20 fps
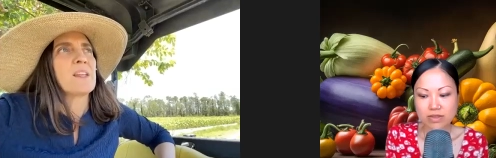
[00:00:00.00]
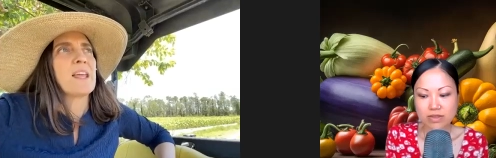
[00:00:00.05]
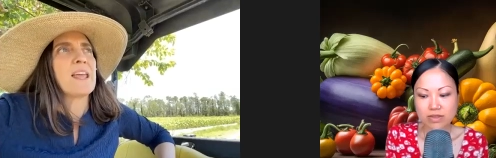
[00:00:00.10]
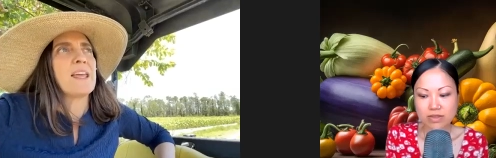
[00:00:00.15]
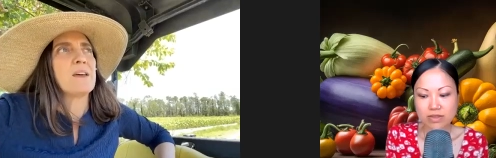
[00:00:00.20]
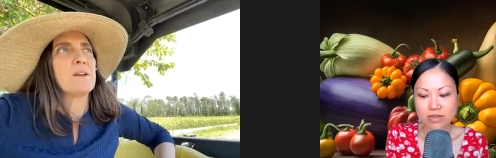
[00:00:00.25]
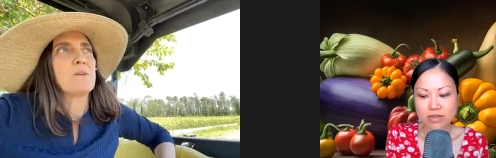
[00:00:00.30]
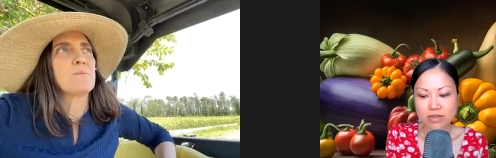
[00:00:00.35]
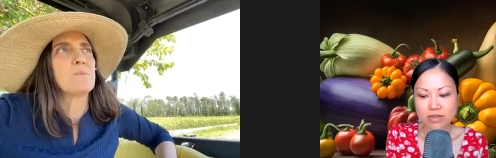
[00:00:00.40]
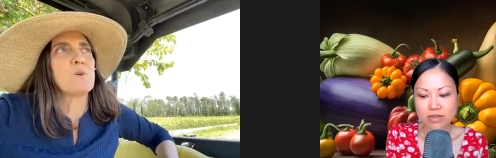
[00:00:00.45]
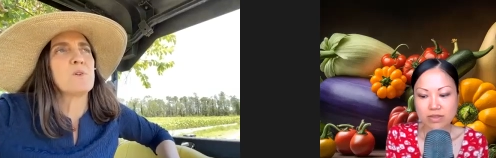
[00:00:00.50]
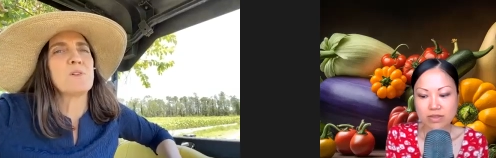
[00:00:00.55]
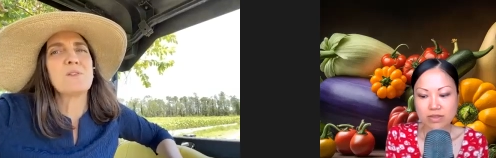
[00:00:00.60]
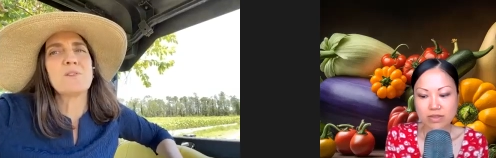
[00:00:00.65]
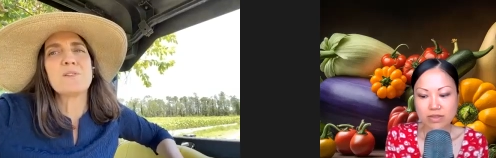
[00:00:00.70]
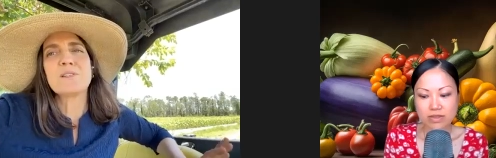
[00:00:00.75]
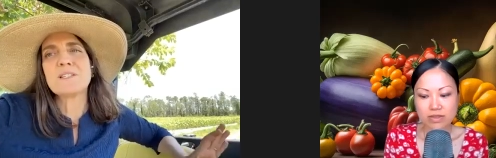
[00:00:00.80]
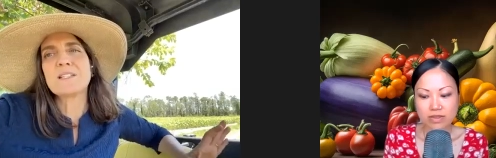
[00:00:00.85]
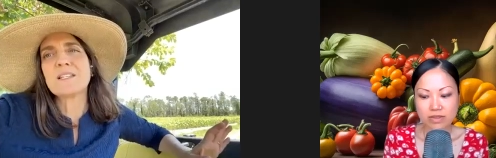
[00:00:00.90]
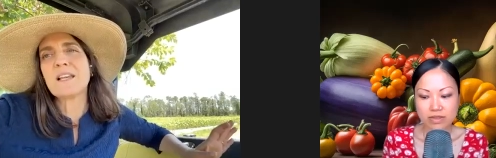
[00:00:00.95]

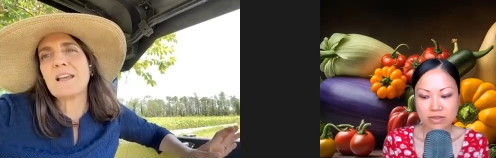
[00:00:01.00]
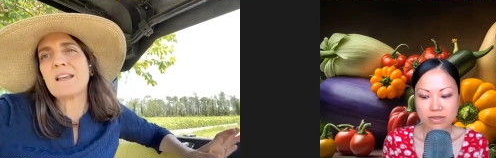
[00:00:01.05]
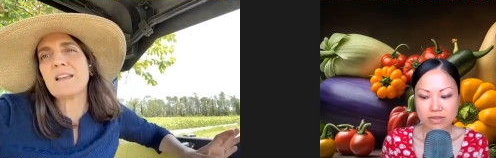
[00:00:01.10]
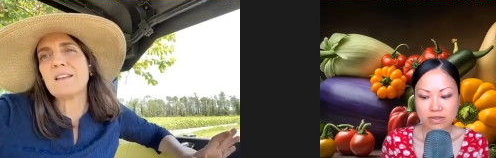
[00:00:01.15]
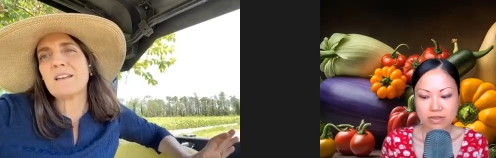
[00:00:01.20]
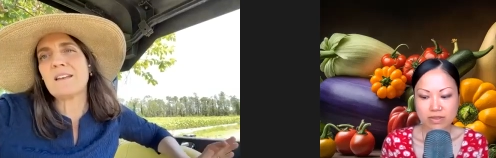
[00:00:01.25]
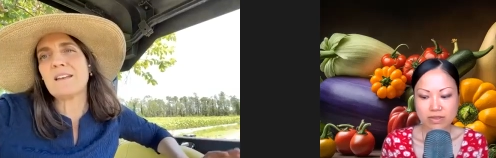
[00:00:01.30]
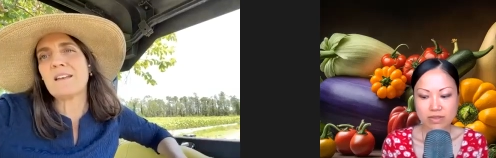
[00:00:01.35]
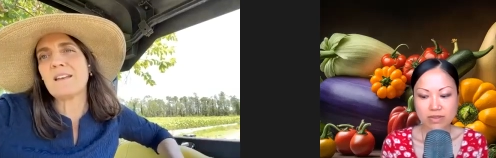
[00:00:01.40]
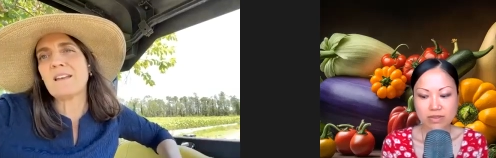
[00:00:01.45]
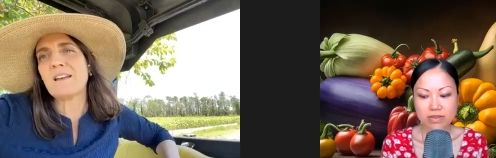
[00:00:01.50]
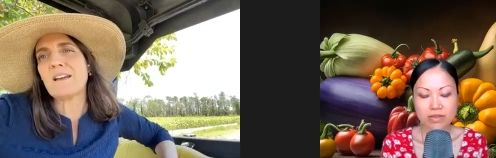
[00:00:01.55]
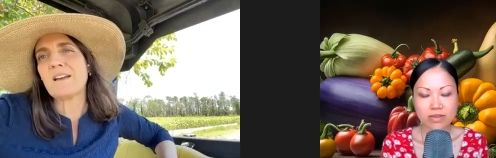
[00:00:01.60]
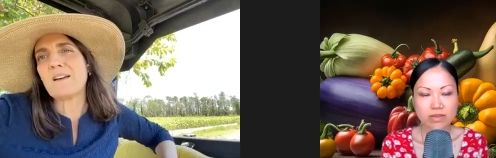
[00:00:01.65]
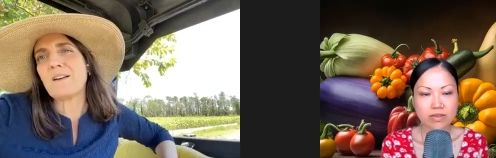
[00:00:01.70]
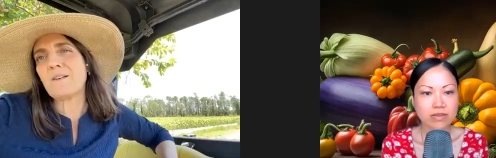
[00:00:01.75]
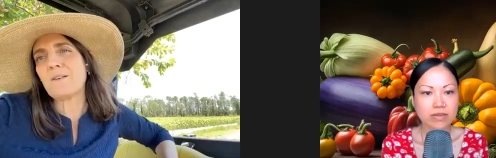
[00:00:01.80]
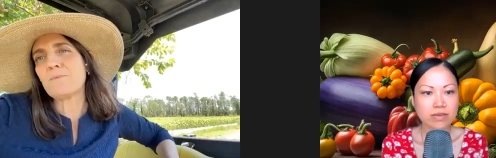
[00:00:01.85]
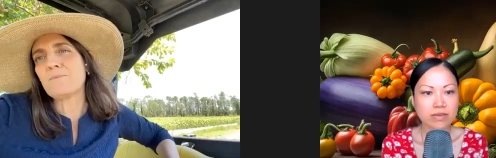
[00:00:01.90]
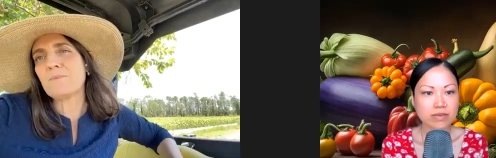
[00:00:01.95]
Speaker 1: animals and
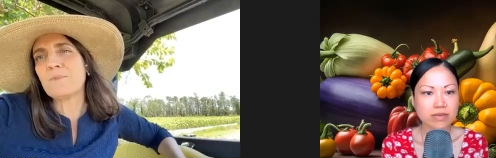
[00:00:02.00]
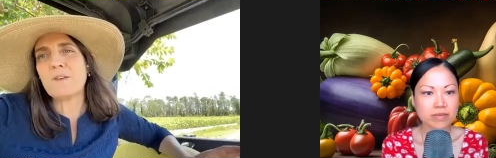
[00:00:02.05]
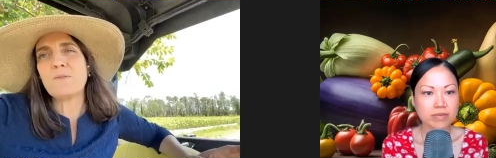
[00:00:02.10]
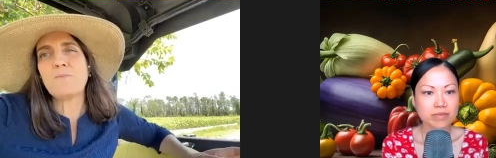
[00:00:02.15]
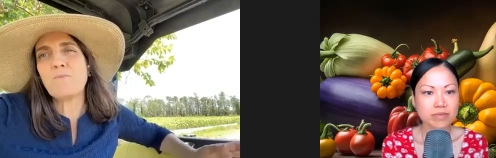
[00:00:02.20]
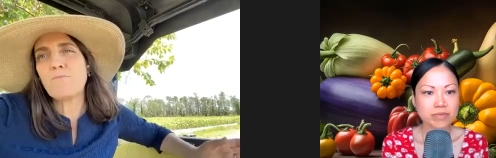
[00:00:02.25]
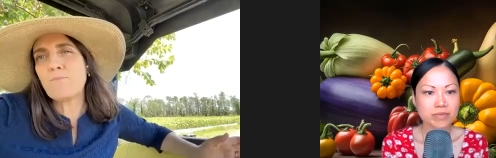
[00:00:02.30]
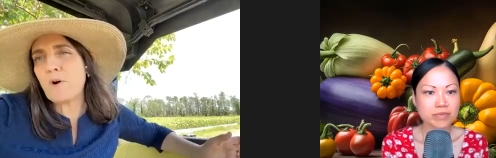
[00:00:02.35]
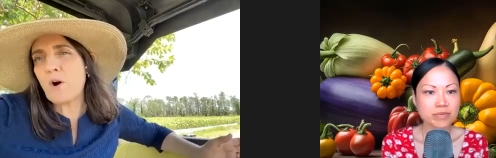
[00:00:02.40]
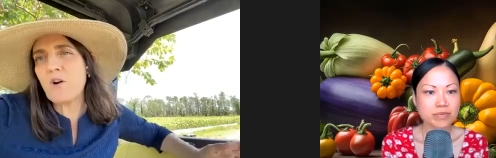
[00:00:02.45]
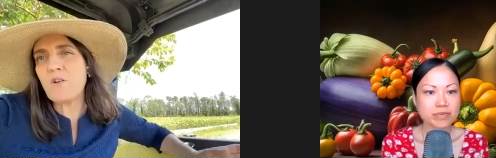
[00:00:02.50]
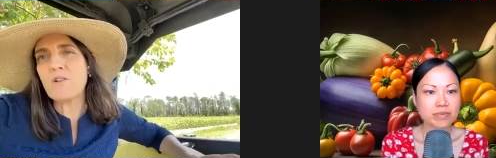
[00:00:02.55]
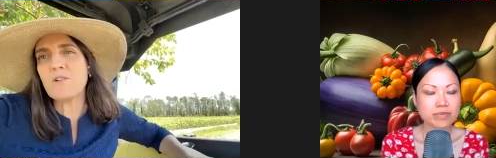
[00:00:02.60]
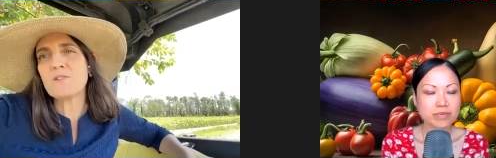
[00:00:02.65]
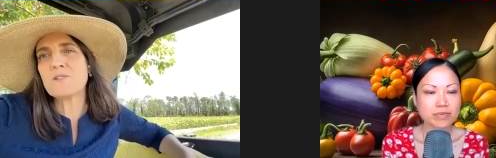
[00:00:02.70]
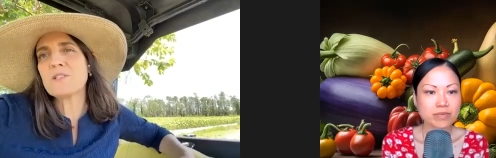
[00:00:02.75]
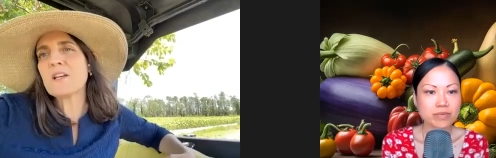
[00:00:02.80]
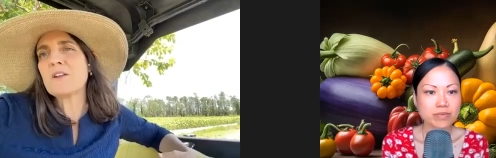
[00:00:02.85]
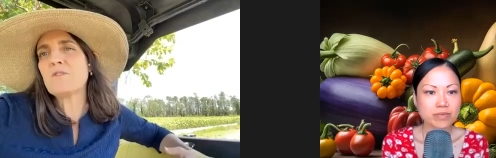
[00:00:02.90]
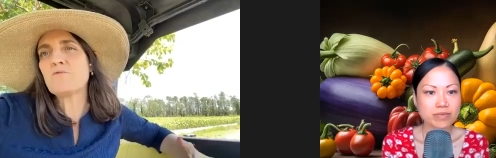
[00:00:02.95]
uh, the
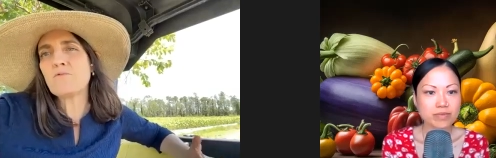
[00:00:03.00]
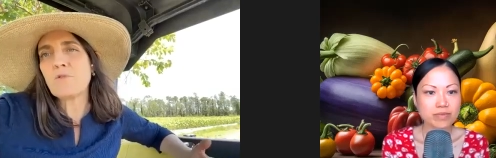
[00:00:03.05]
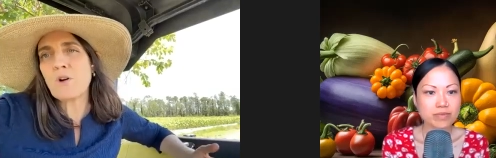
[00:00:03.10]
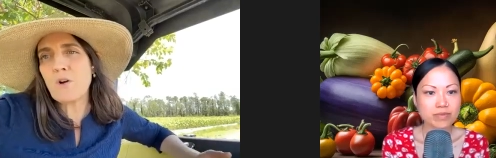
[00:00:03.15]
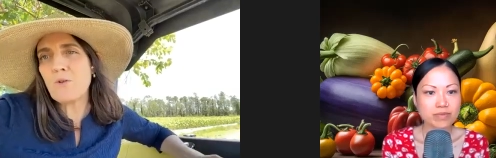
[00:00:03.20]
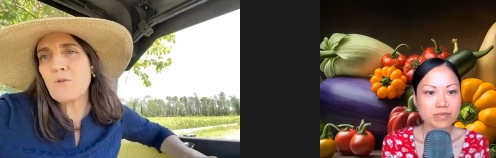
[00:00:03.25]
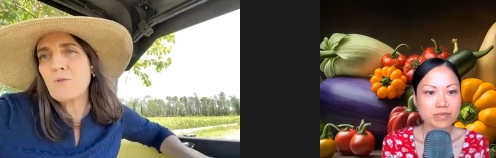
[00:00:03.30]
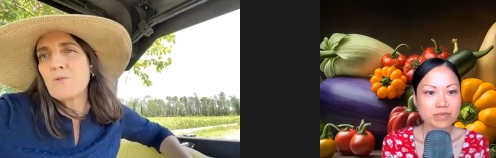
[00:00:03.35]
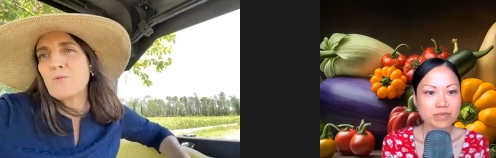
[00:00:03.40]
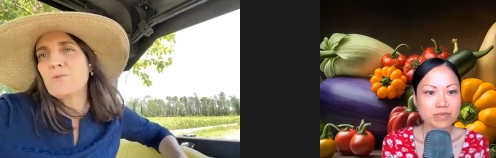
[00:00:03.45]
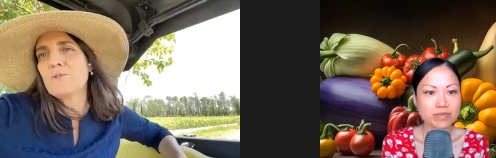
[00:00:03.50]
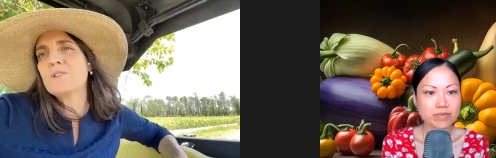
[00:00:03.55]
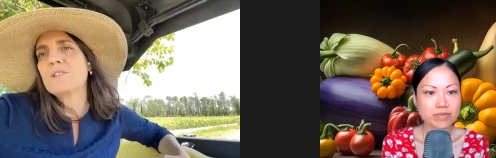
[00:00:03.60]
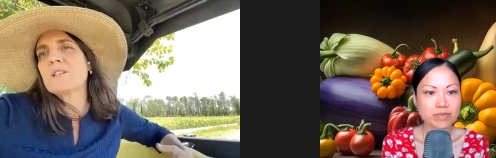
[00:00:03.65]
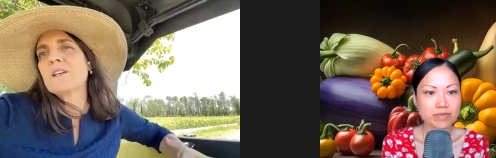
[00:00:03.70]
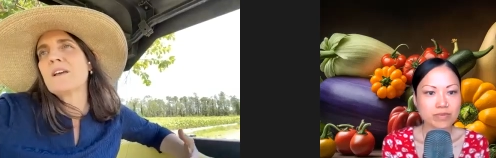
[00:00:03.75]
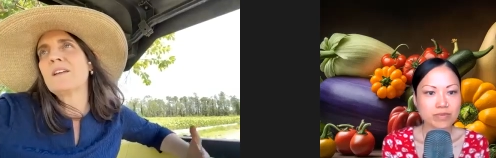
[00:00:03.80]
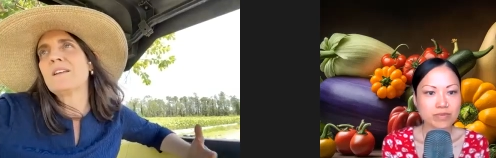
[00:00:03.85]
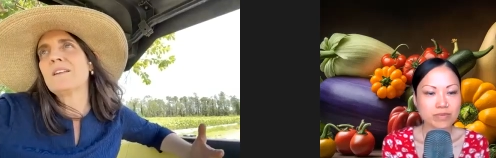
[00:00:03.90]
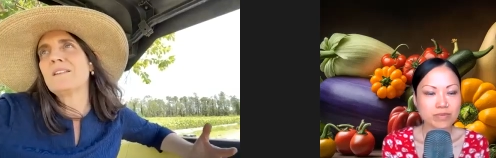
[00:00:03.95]
barns and roads
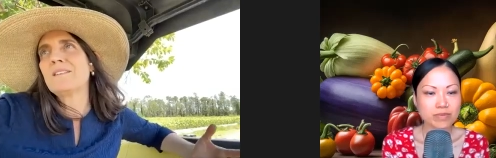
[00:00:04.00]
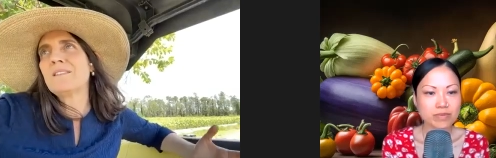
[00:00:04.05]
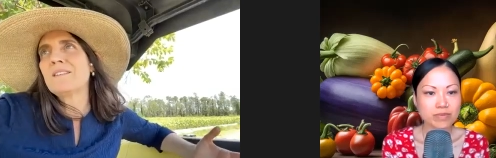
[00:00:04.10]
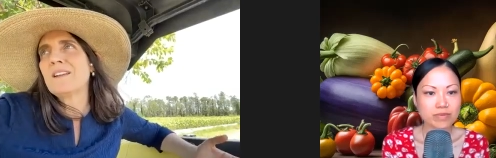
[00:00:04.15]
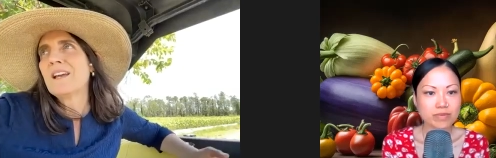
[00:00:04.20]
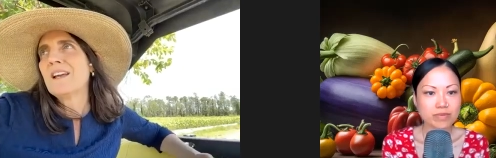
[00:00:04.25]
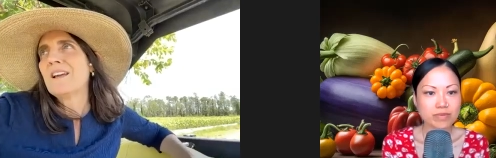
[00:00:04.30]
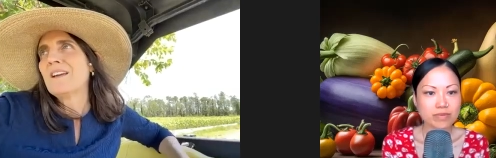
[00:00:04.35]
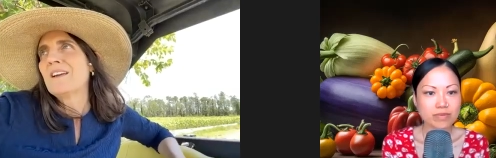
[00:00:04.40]
and